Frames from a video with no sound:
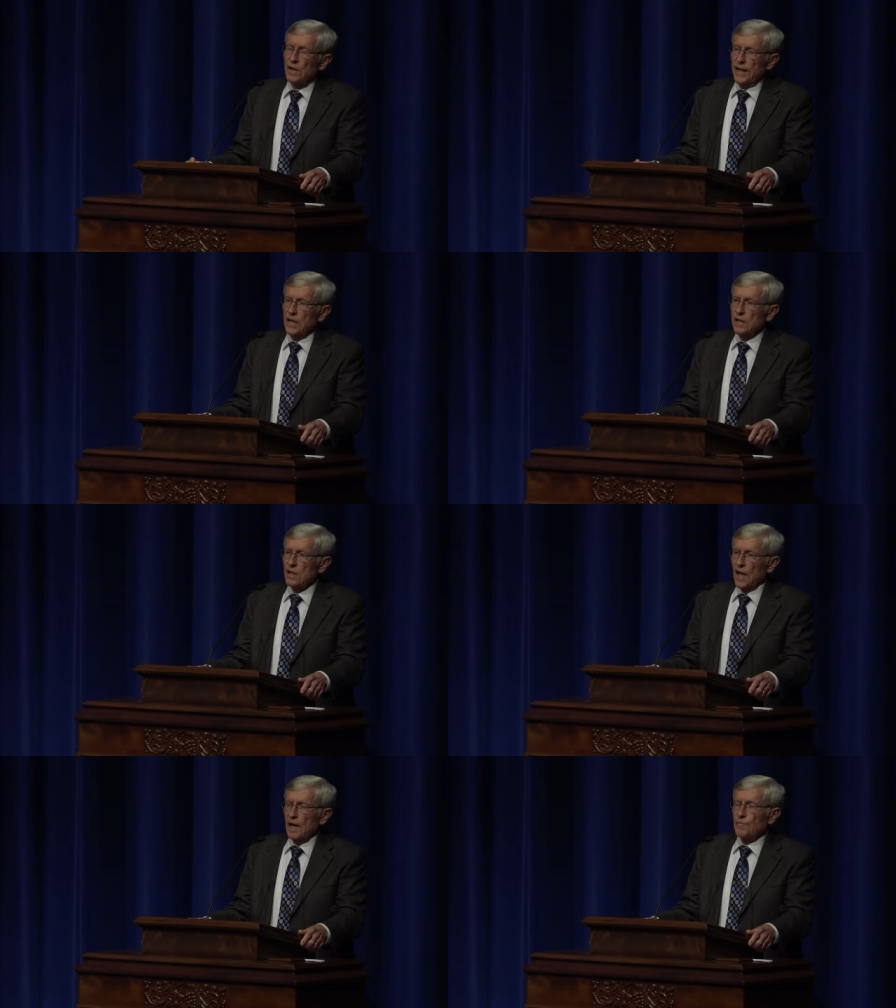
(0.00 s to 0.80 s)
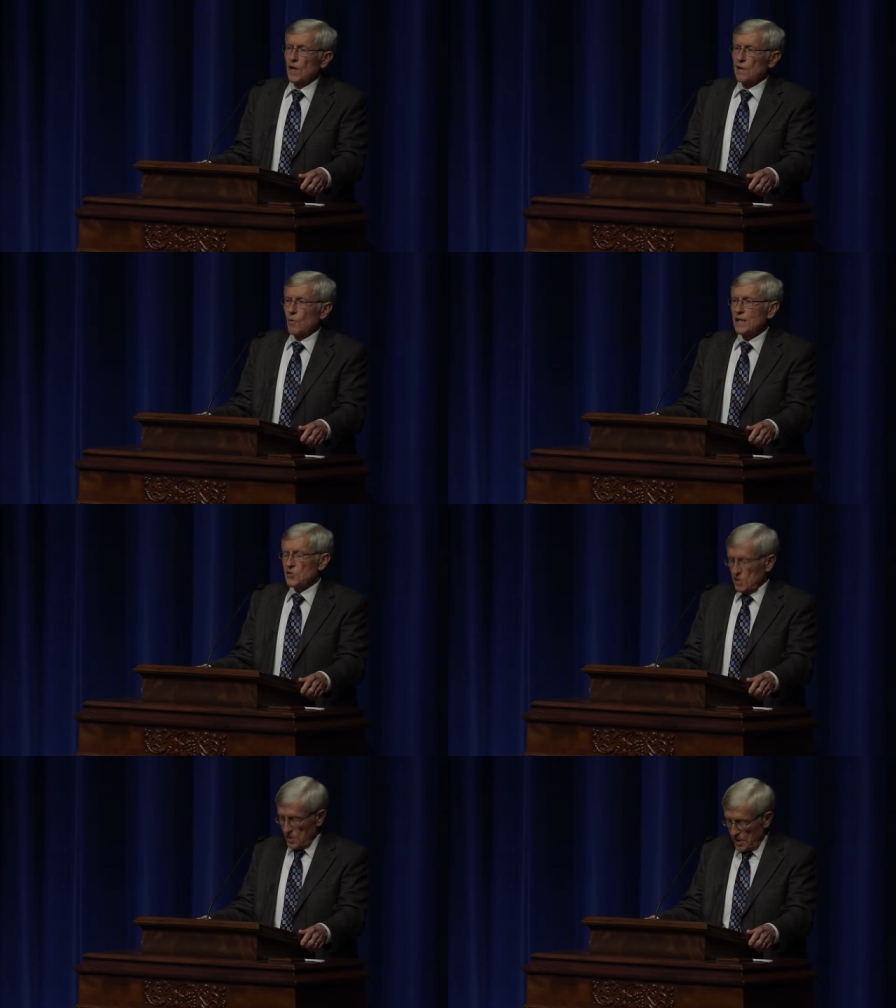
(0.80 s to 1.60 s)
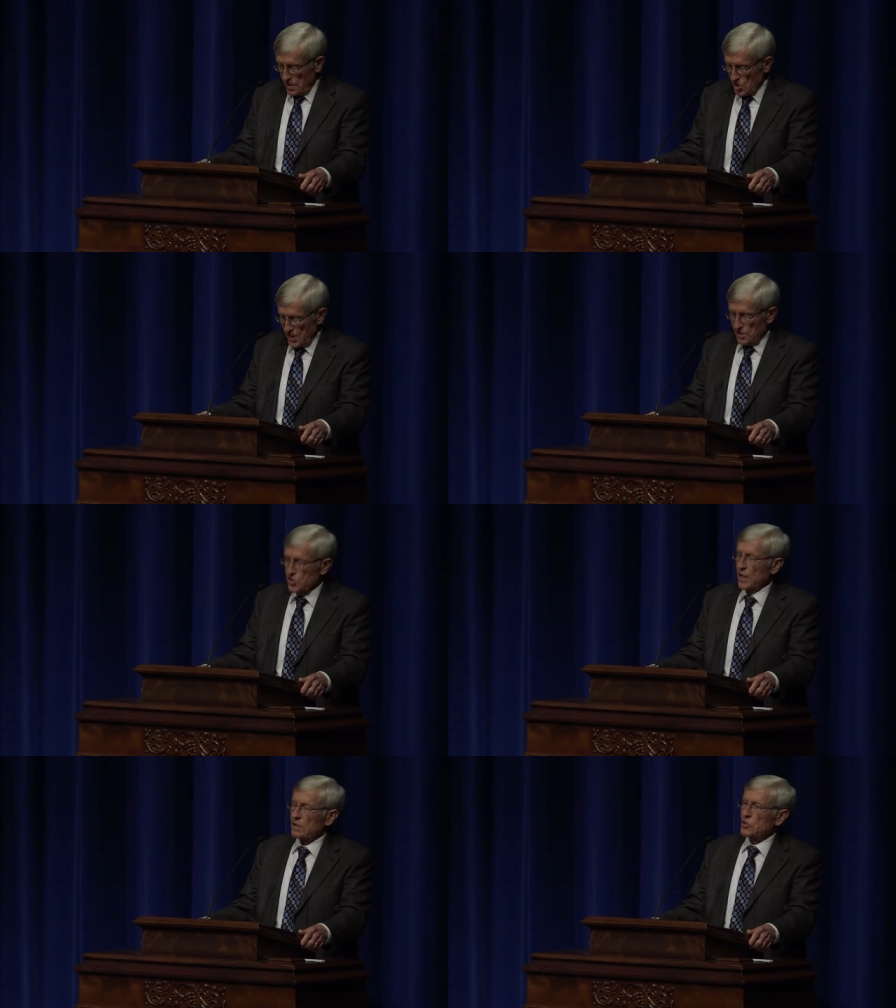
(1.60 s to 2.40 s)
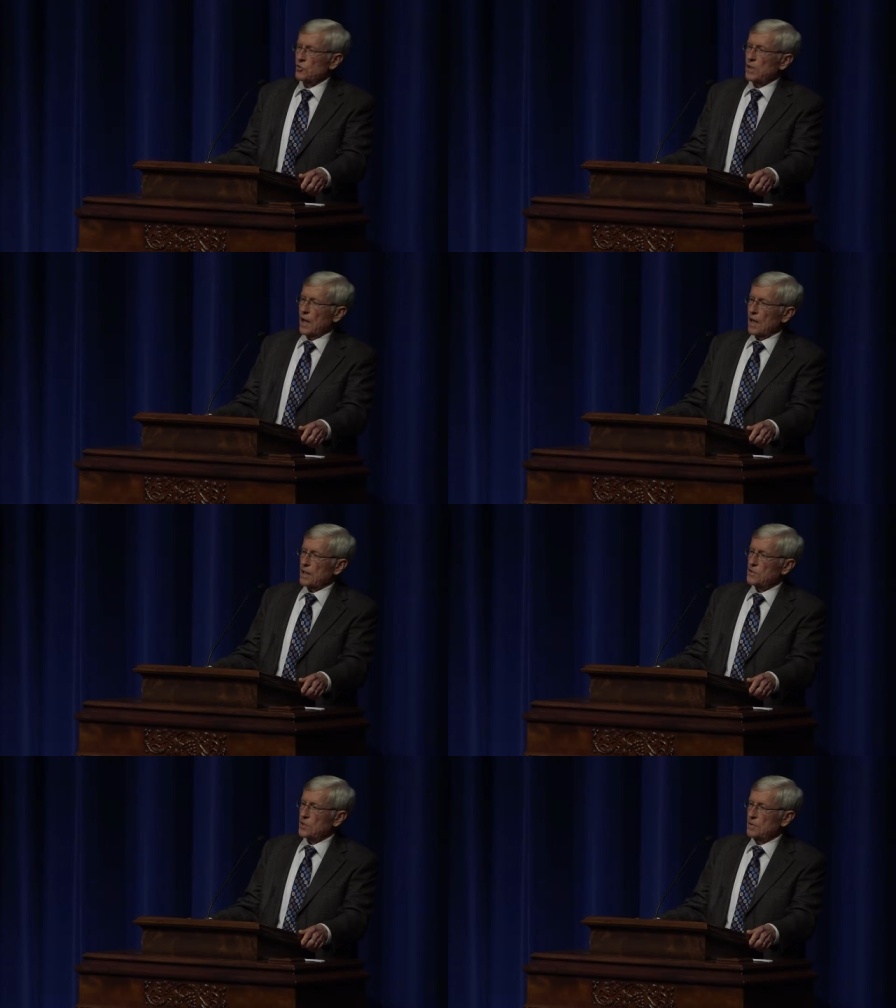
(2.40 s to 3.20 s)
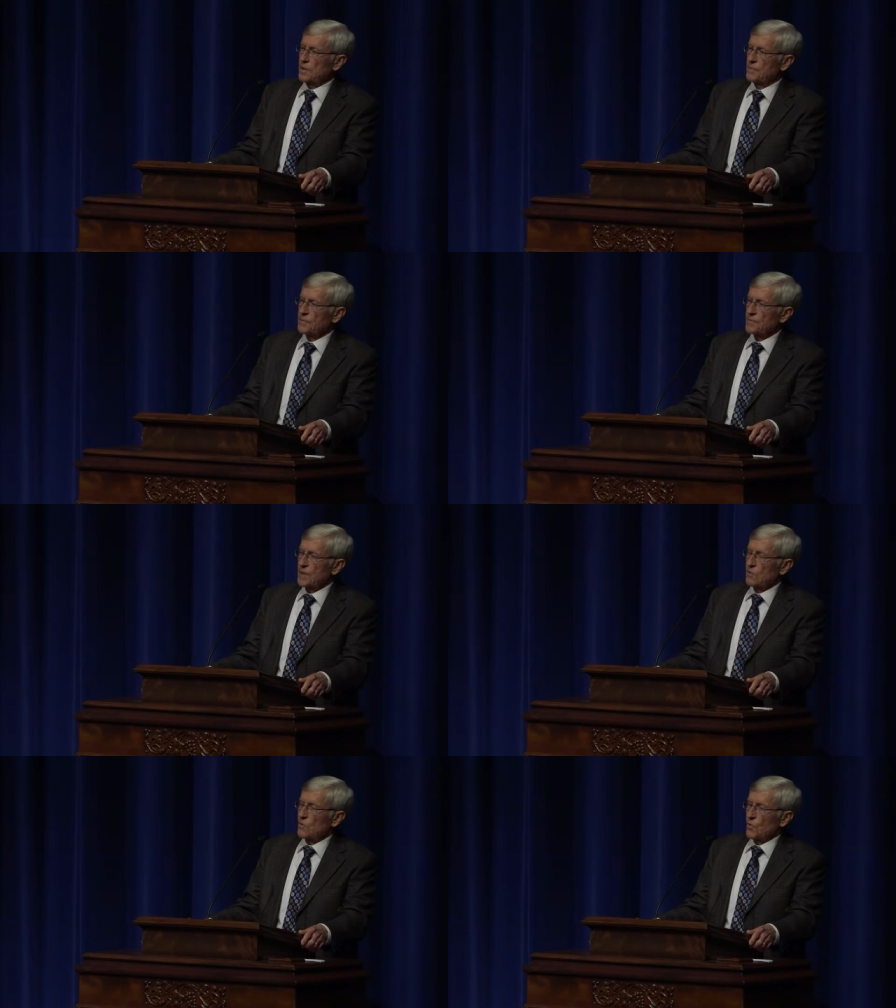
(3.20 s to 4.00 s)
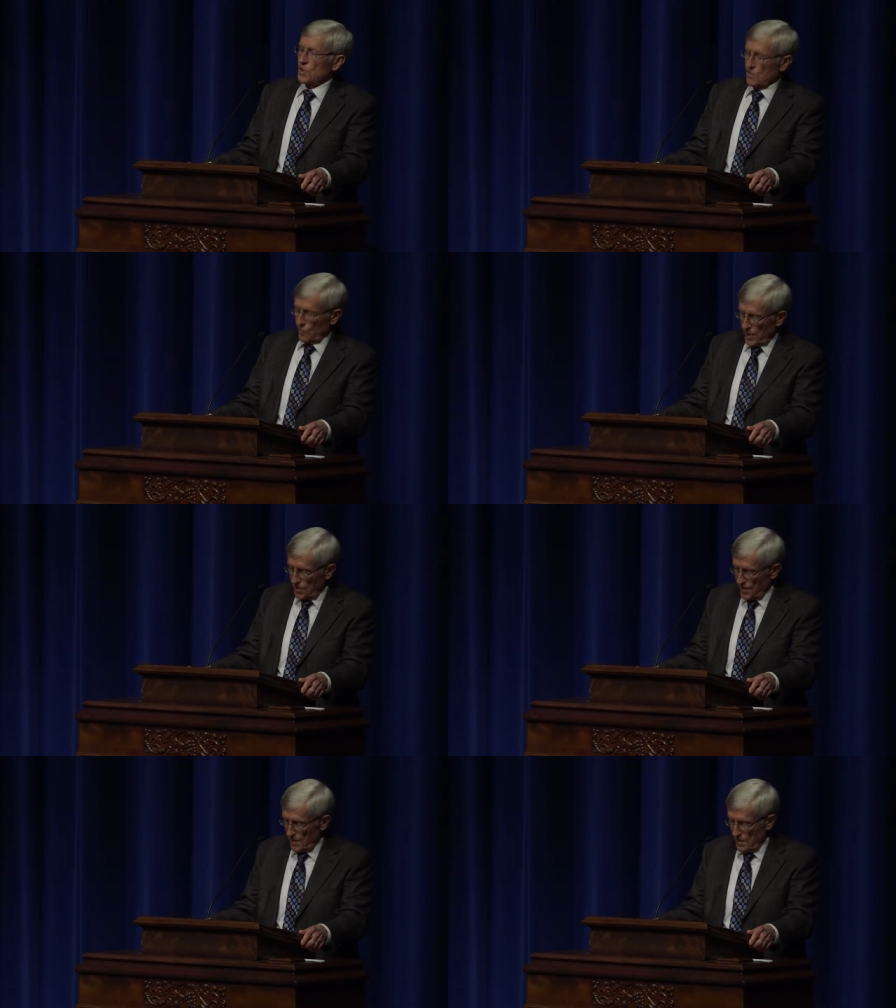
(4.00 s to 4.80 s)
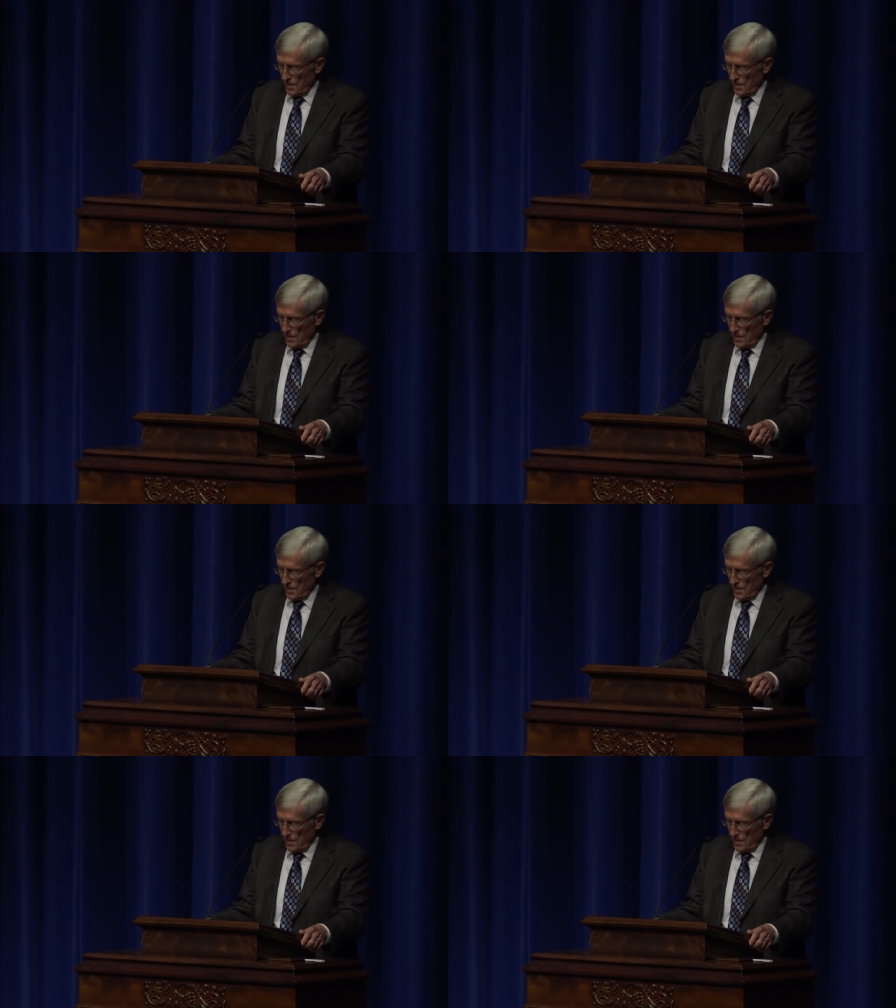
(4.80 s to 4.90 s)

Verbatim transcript: He had a good life there. He raised his kids, sent his kids to college, wasn't wealthy,